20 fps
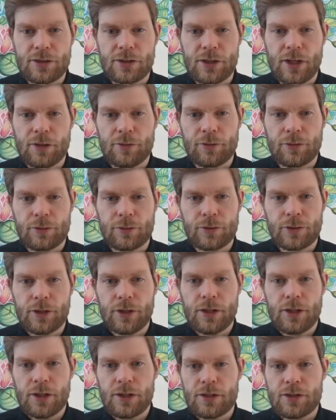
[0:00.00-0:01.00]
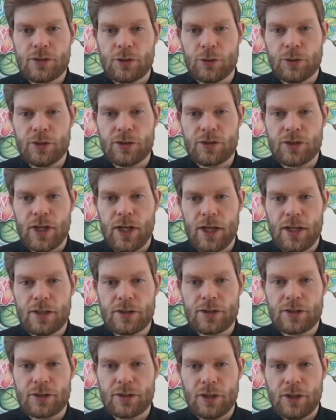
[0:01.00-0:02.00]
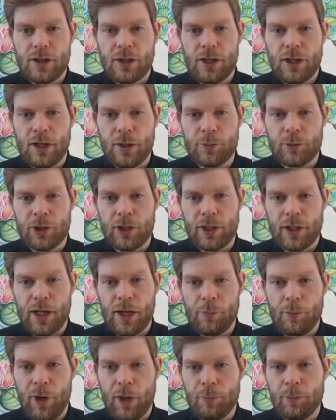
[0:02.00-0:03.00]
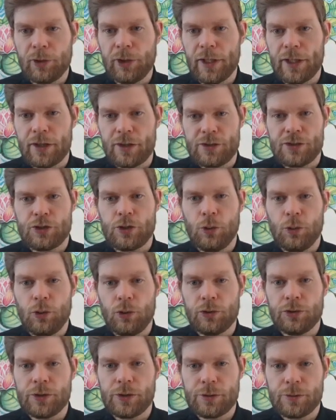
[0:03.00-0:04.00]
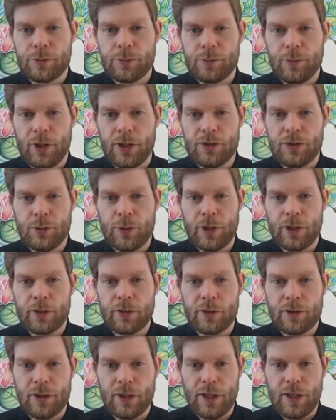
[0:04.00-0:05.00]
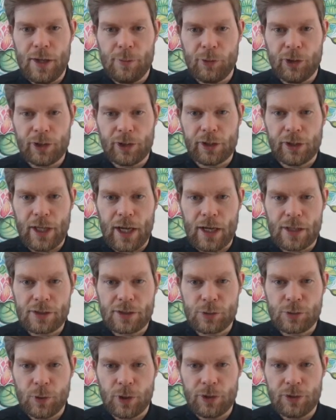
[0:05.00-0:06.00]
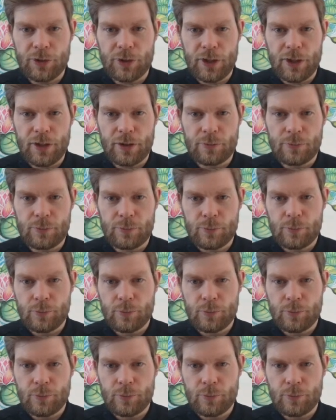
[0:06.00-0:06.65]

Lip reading: and stuff. So in this case, I'm going to get my player's gold by doing the name of the class where the